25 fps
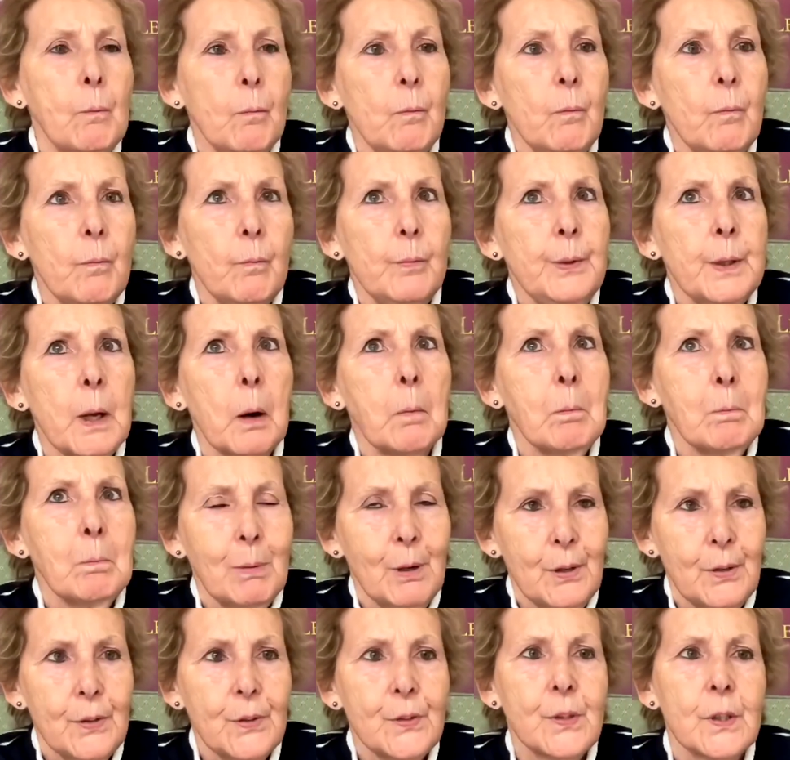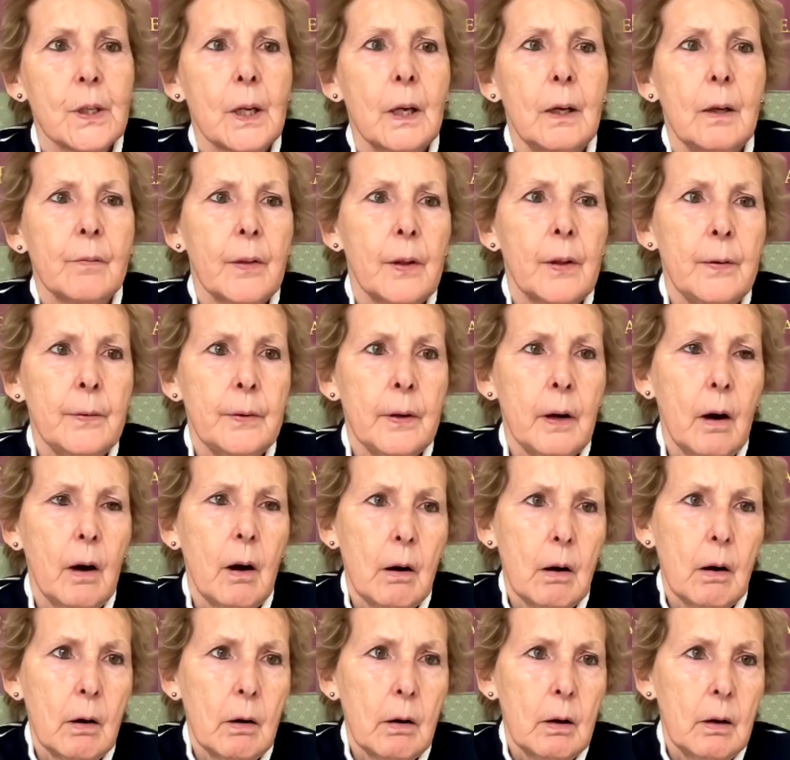numbers than
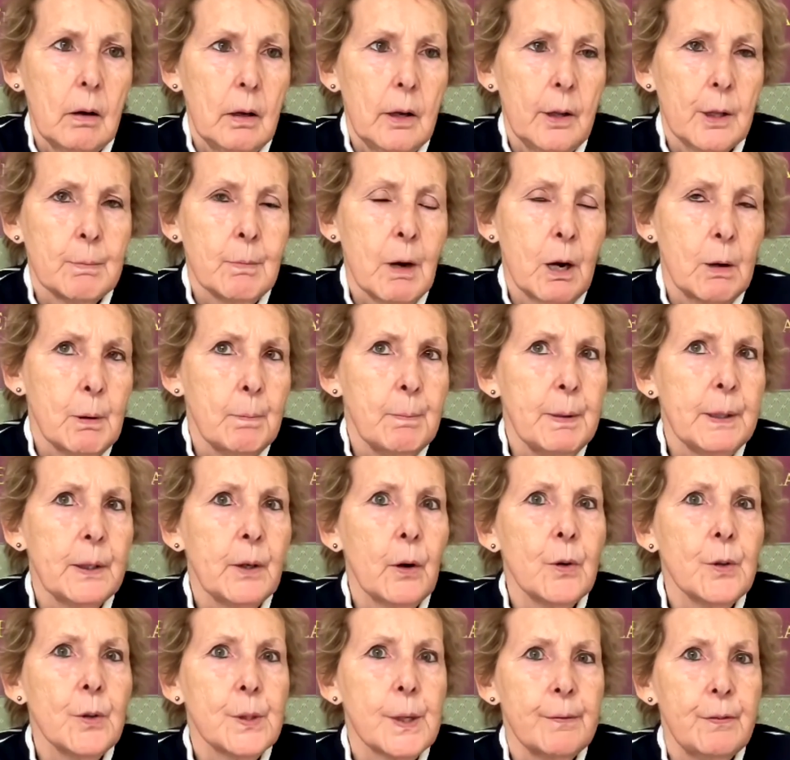are at the moment? Because if